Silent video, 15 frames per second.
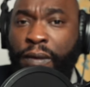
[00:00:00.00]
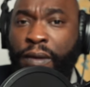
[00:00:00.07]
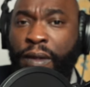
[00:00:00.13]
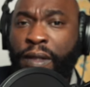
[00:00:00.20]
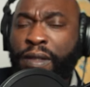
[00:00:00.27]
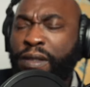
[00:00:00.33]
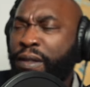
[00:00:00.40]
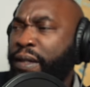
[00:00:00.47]

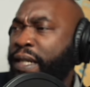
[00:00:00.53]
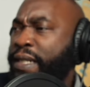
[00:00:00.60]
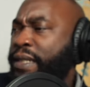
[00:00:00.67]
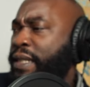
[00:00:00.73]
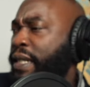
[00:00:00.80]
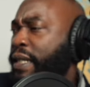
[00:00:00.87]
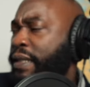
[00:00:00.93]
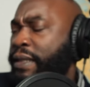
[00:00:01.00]
And so they
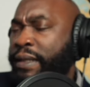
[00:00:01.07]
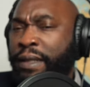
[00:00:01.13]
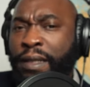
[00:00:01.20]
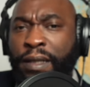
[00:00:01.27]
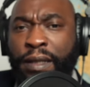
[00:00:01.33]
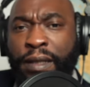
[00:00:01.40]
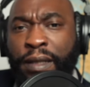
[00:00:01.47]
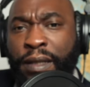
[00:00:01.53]
say,
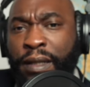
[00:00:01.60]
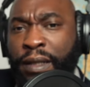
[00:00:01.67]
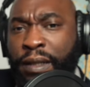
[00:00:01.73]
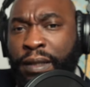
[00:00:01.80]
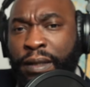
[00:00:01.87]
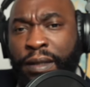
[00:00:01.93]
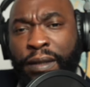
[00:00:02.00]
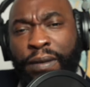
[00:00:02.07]

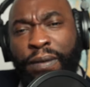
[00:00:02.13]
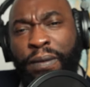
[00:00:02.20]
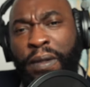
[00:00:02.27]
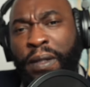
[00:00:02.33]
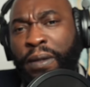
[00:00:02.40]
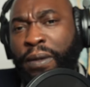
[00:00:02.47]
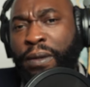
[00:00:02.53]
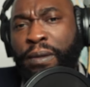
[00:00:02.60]

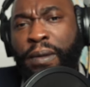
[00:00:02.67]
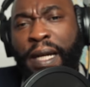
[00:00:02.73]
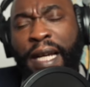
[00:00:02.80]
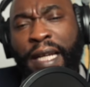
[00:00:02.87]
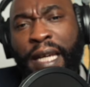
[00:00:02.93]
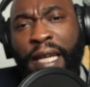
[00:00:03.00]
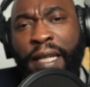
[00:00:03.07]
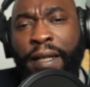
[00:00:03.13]
"Well, oh, why I
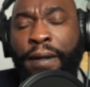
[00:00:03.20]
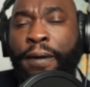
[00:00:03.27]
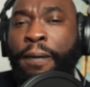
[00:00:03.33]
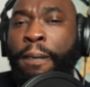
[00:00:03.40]
can't."